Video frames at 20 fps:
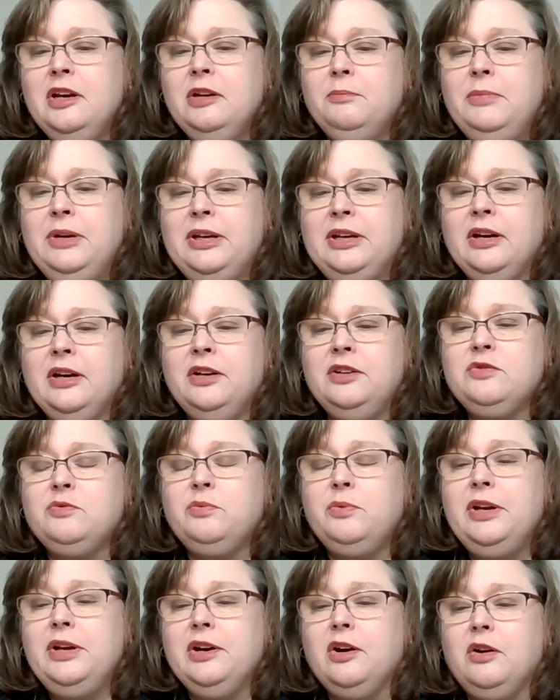because
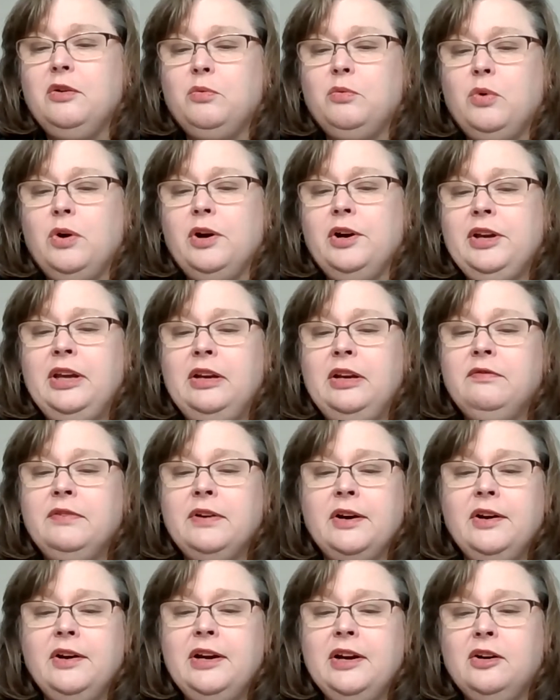we are working
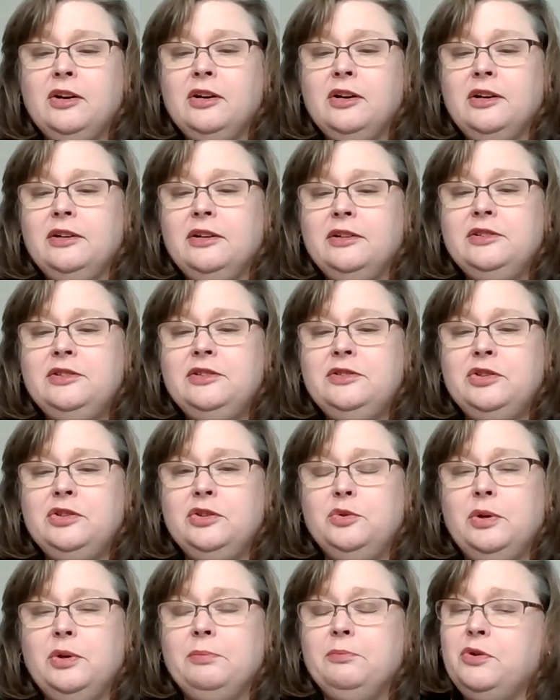very hard
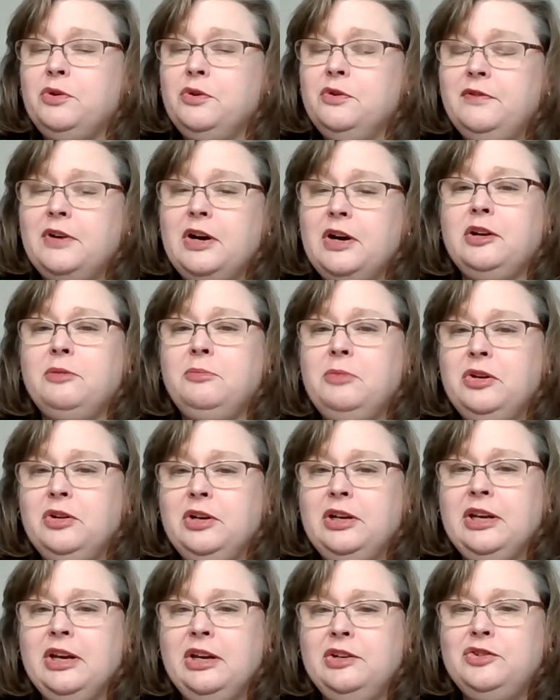to improve our
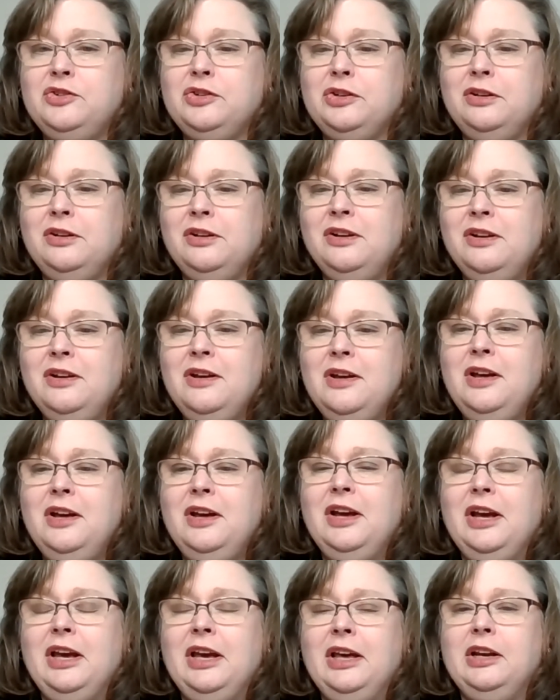communication
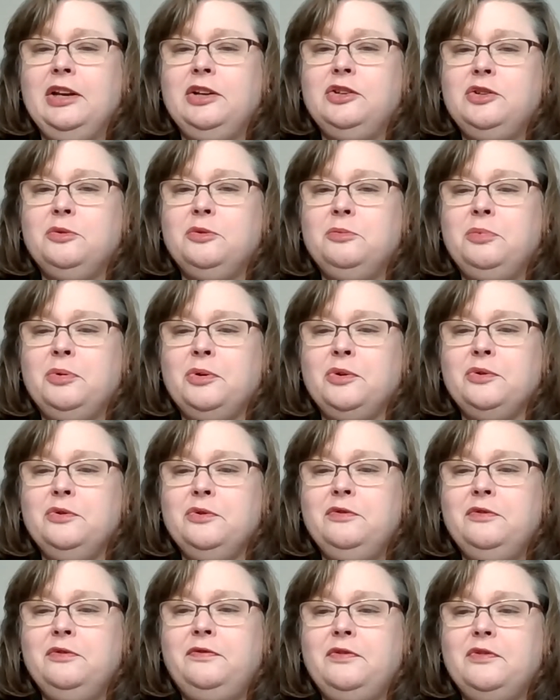and to
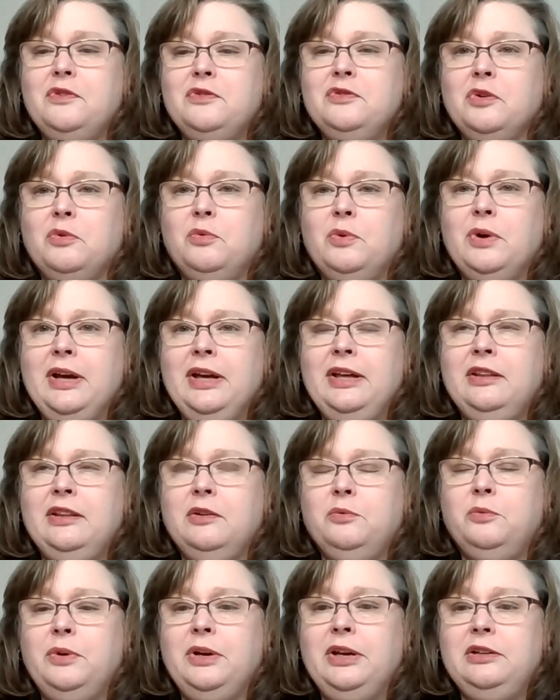improve the way
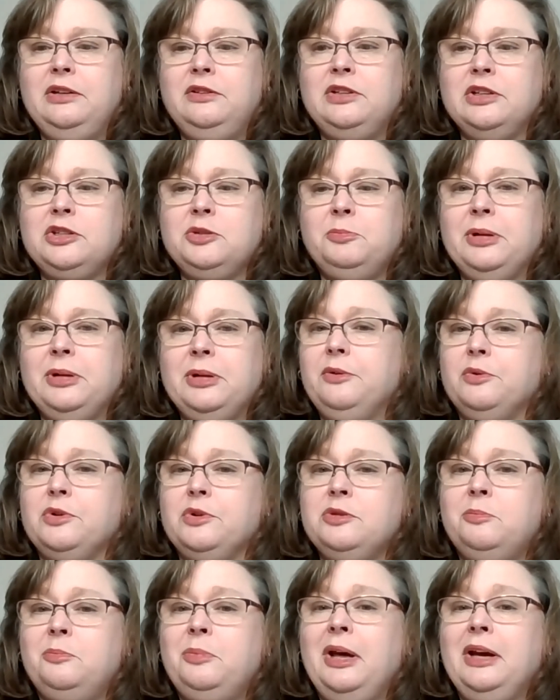that we display
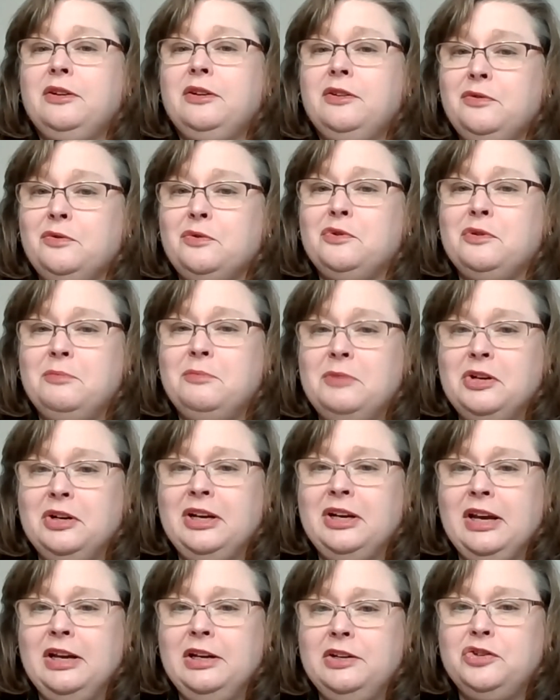respect through
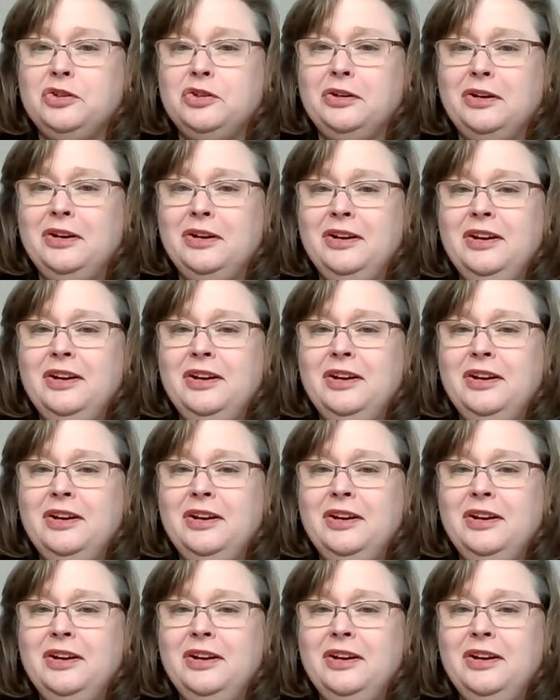communication.